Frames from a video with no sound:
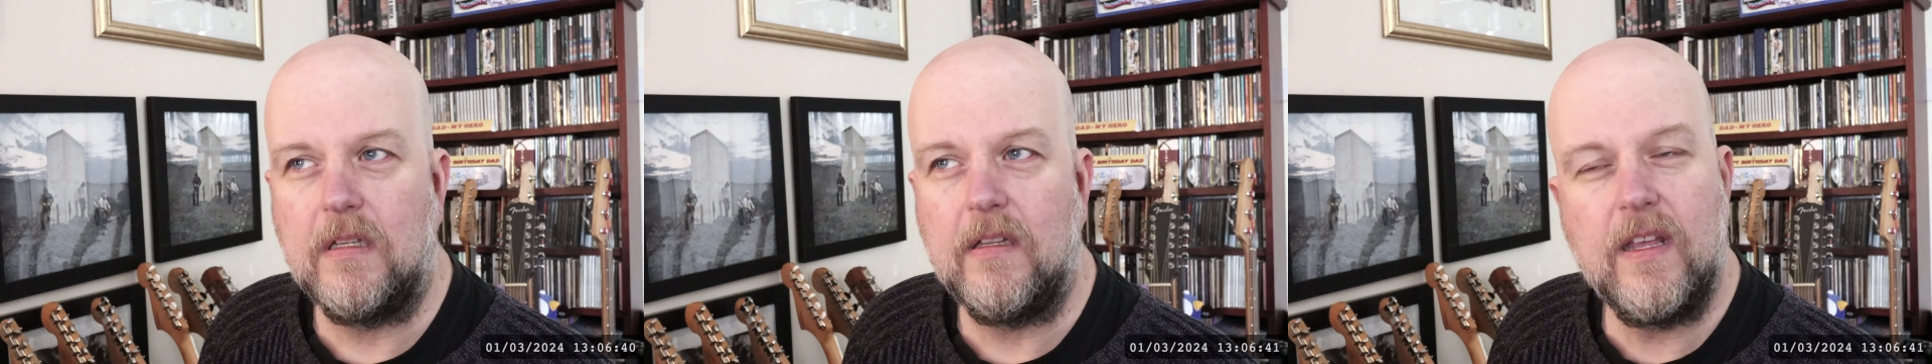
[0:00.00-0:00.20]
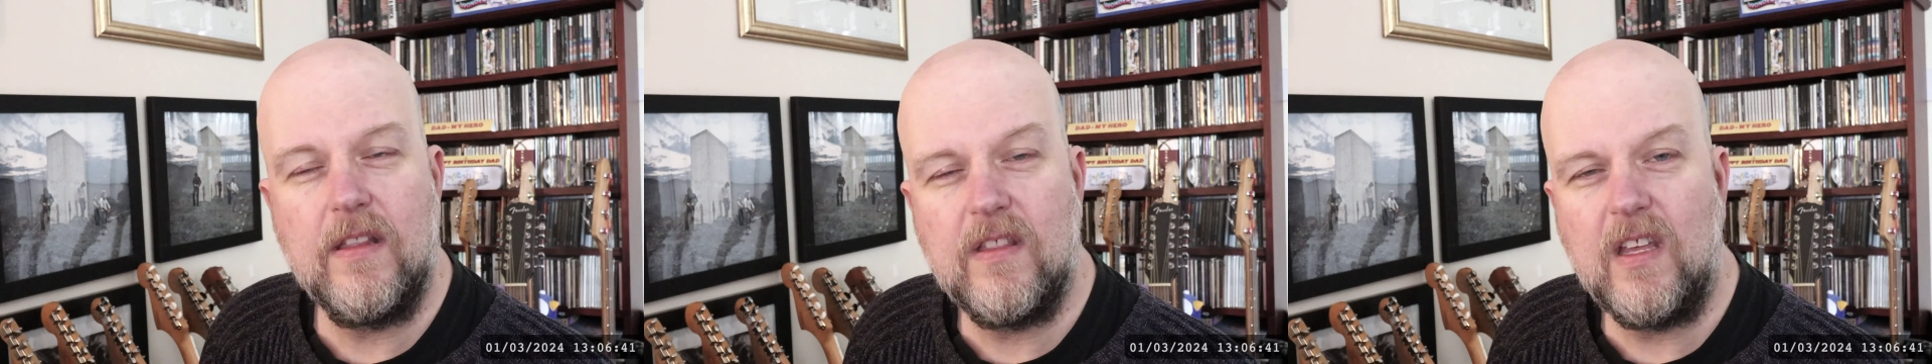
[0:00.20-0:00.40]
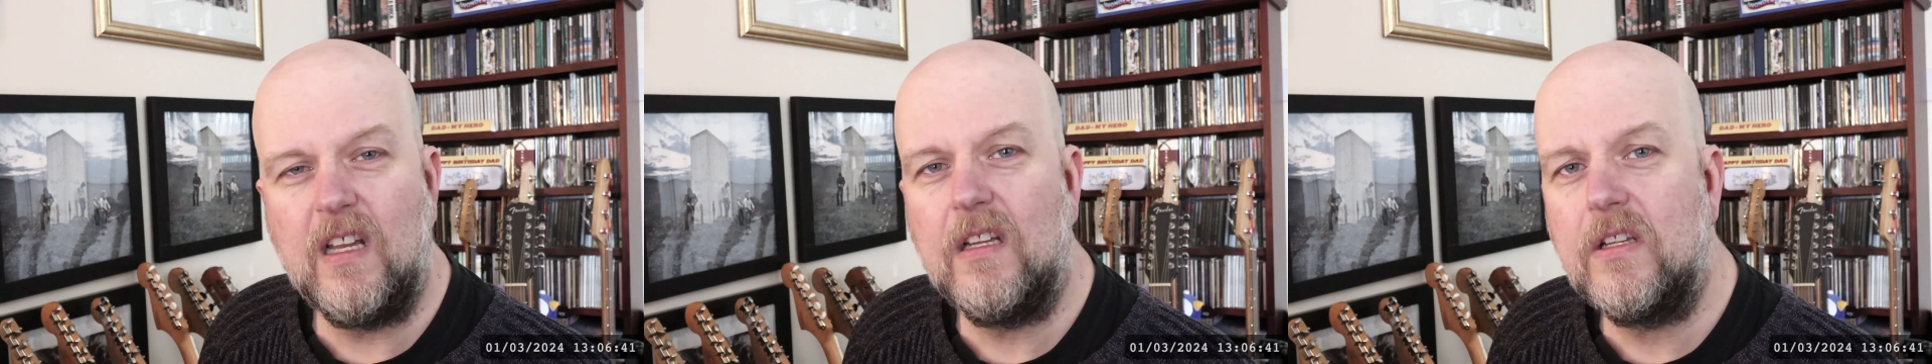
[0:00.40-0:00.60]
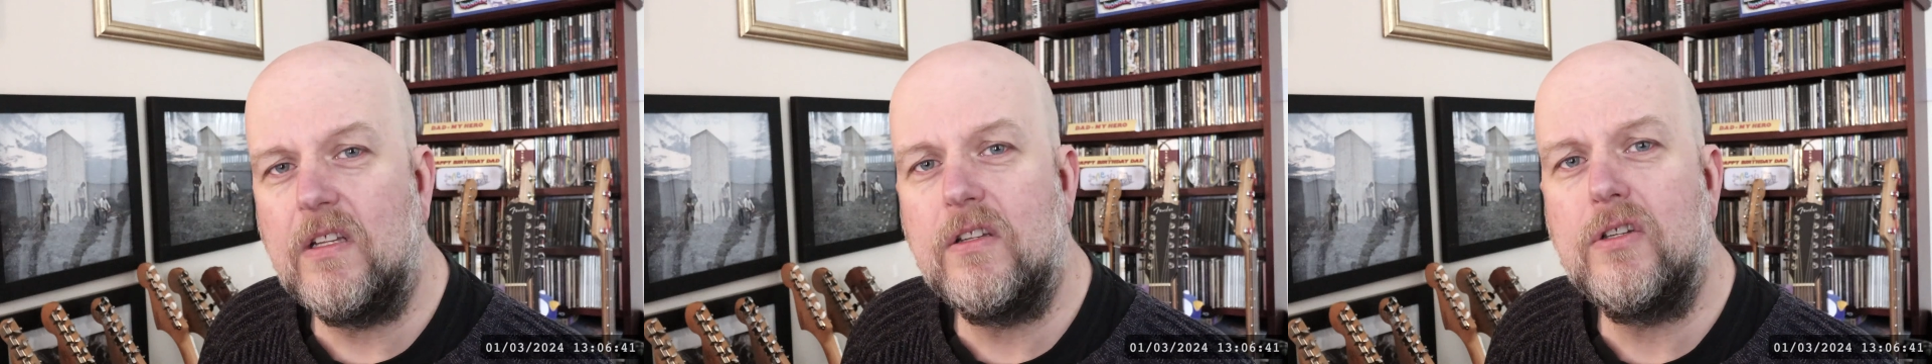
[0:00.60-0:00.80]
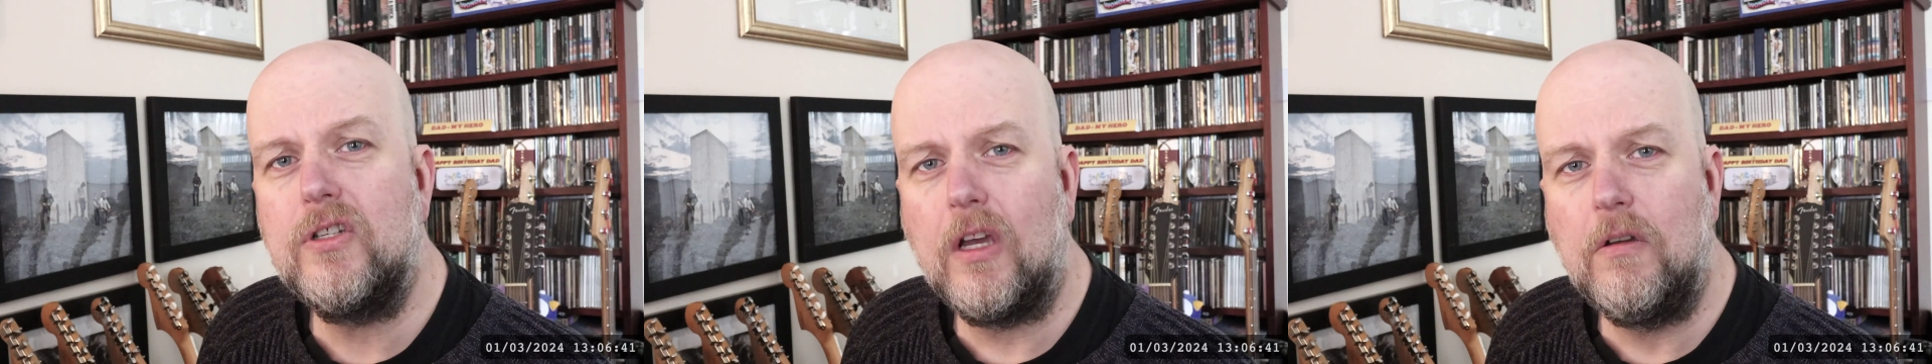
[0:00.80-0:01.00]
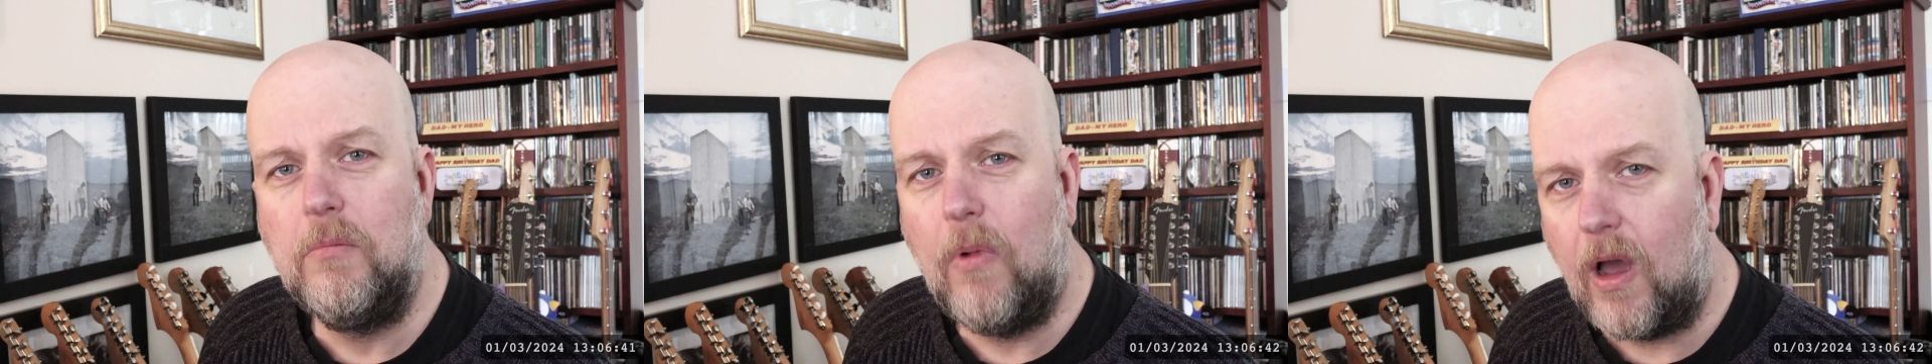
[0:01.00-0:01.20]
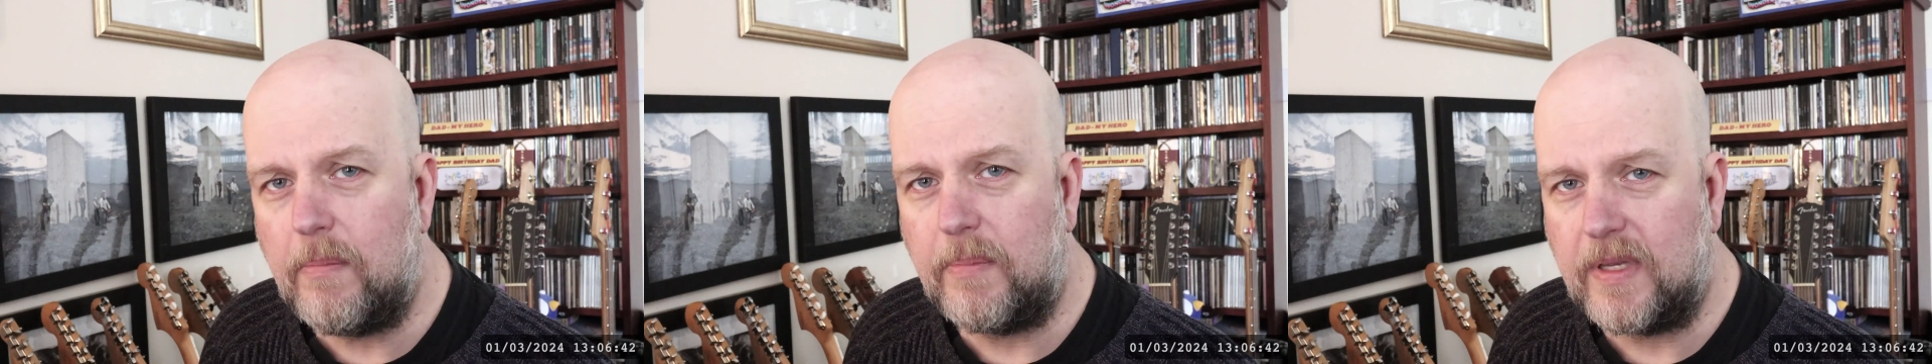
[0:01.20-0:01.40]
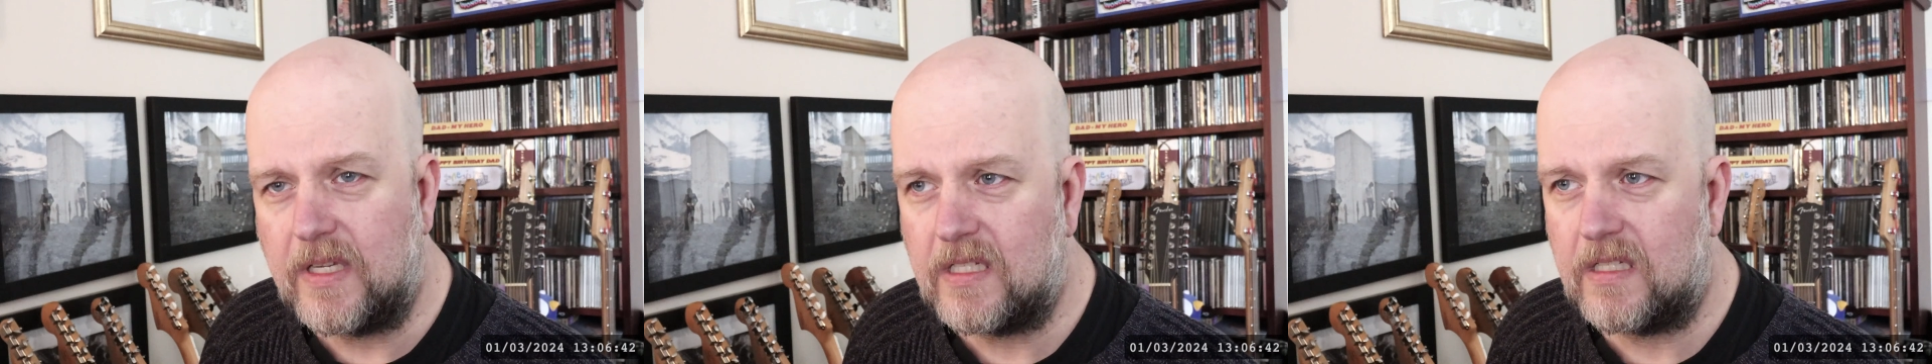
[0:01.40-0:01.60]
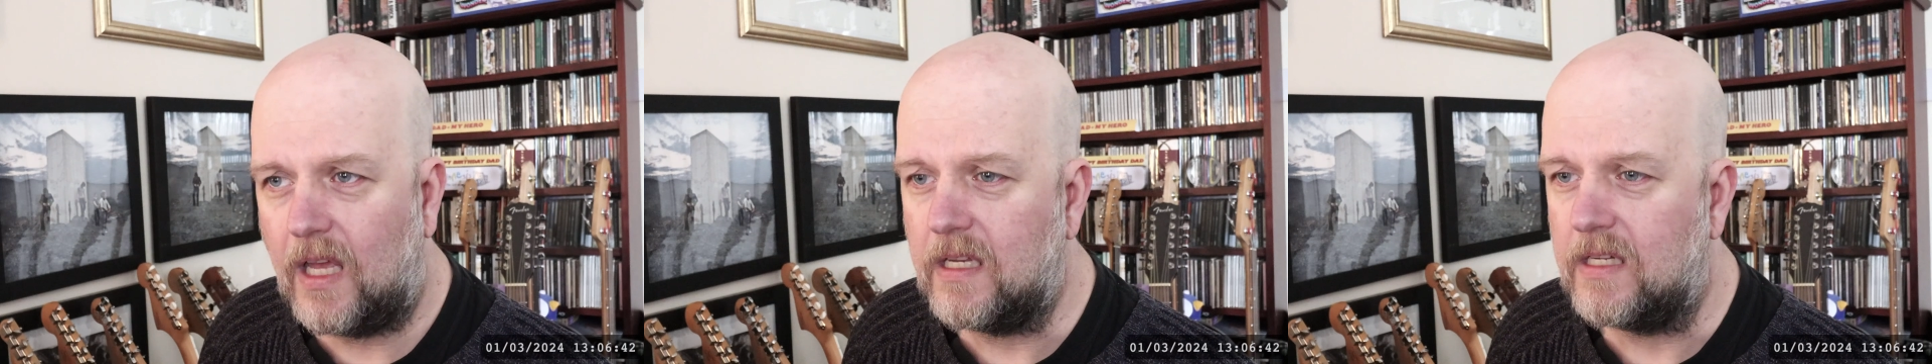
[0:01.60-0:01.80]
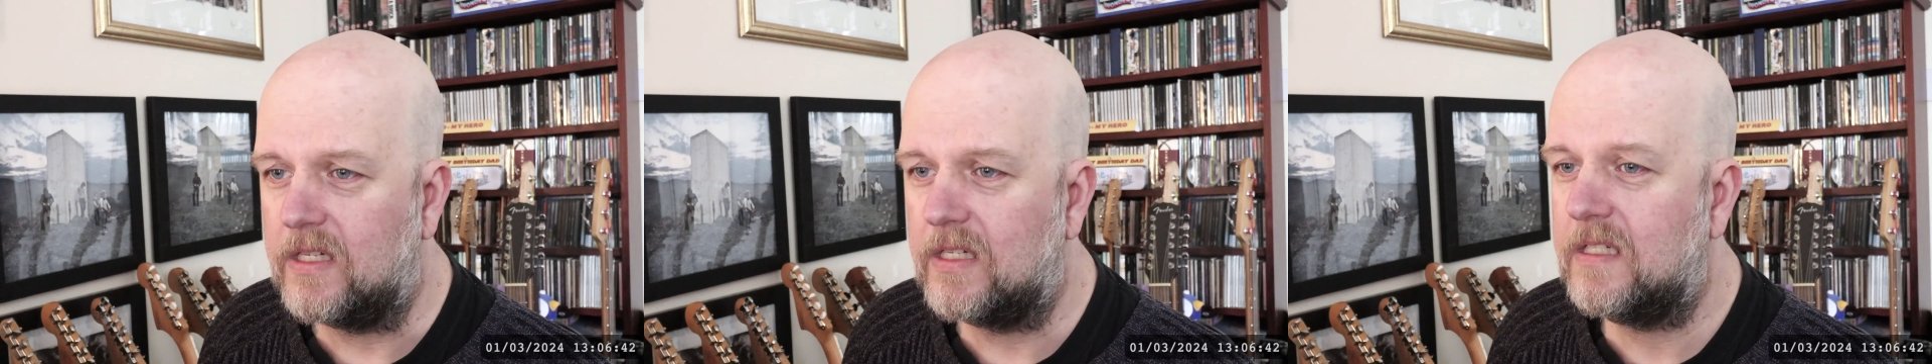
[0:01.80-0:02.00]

think the show might be staged.